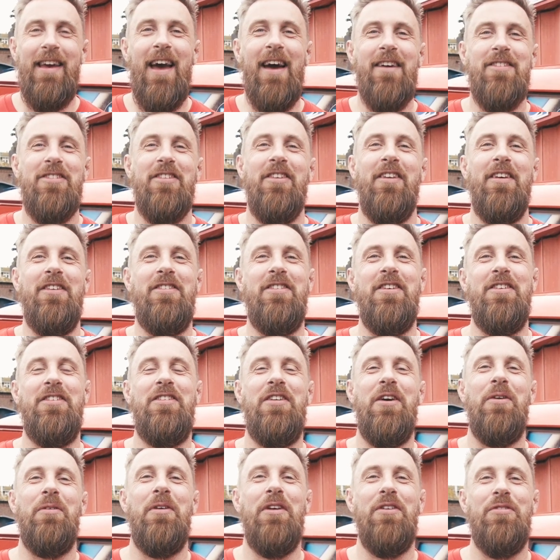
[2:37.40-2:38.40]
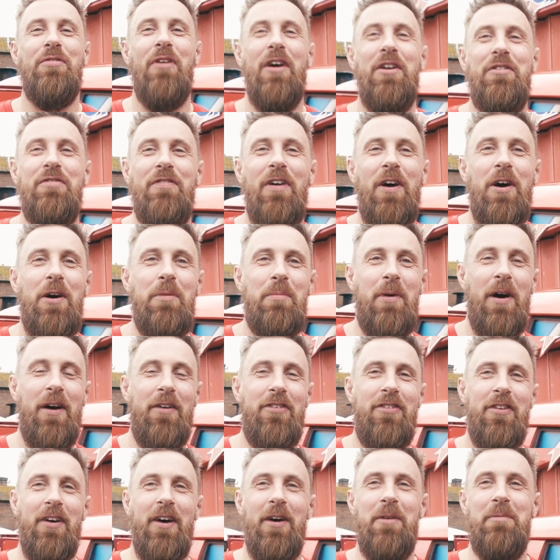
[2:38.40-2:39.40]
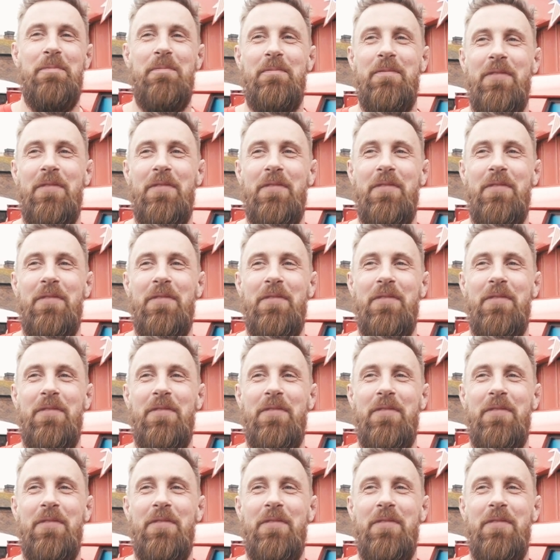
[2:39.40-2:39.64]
yeah, so this is Hughie's Red Fire Bus. Um,